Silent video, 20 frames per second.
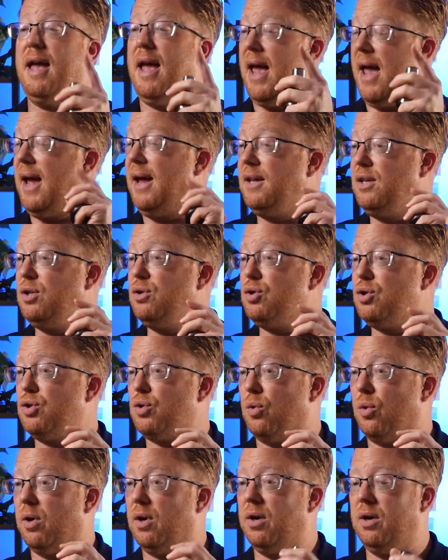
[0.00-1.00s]
and you're
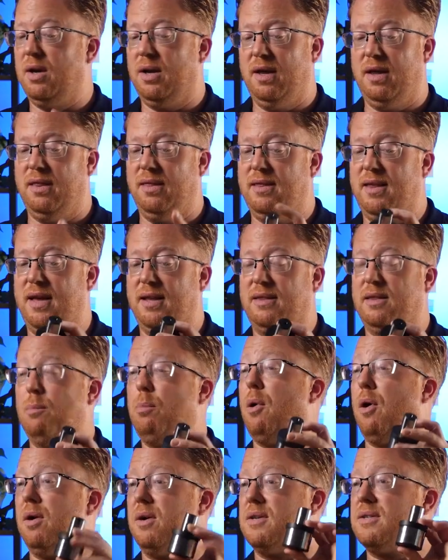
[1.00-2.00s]
sure that the
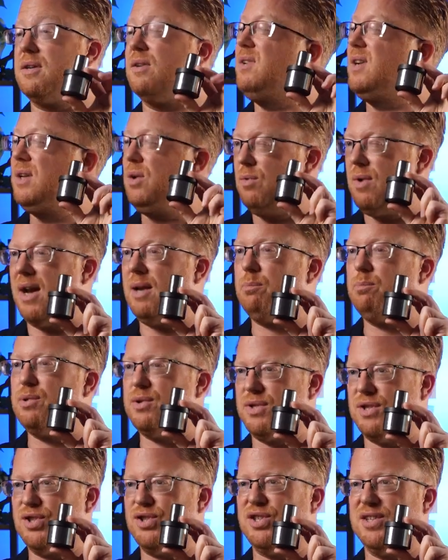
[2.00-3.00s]
parts are in the right
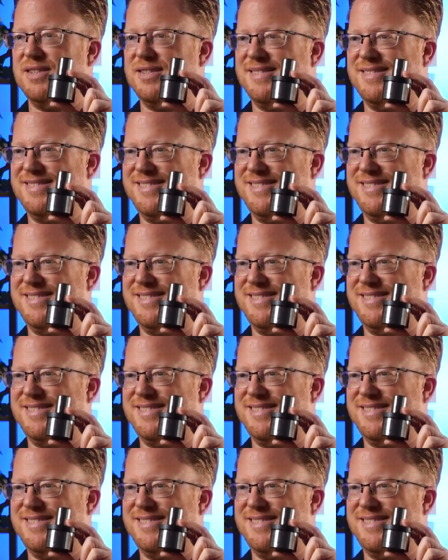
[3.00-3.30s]
position.